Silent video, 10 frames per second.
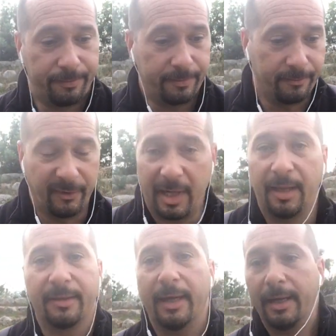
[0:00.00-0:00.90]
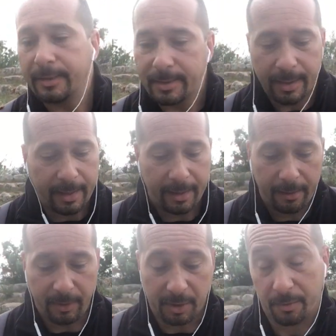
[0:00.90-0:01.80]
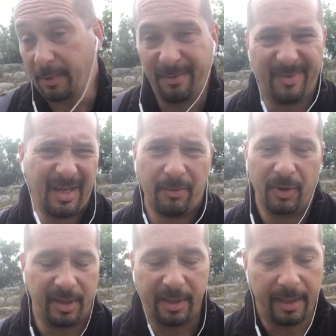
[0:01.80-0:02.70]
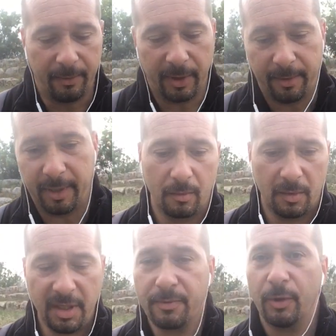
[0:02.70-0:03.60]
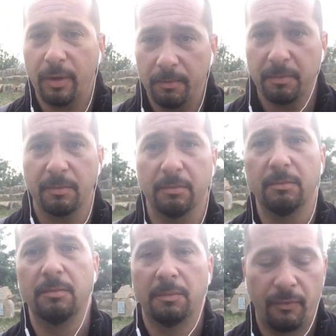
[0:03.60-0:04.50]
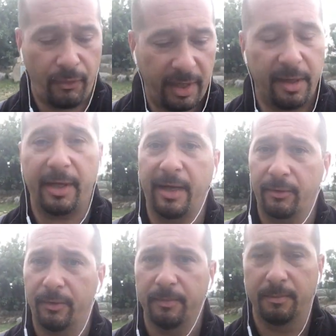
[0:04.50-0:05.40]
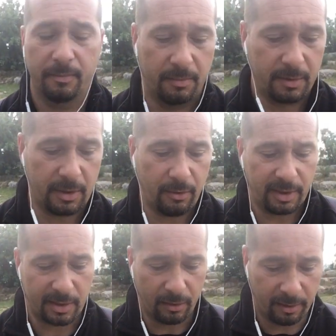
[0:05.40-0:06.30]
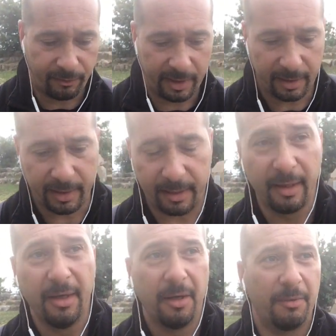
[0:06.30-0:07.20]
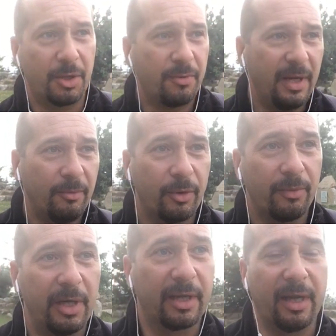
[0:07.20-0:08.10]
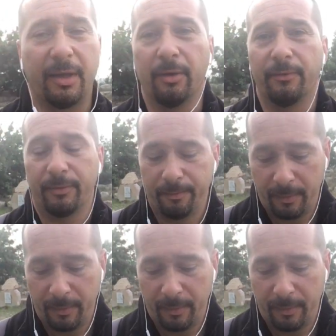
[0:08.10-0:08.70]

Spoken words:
Valentine's Day, which we never did anyway, but these were faded out, slowly faded out, which we never really kind of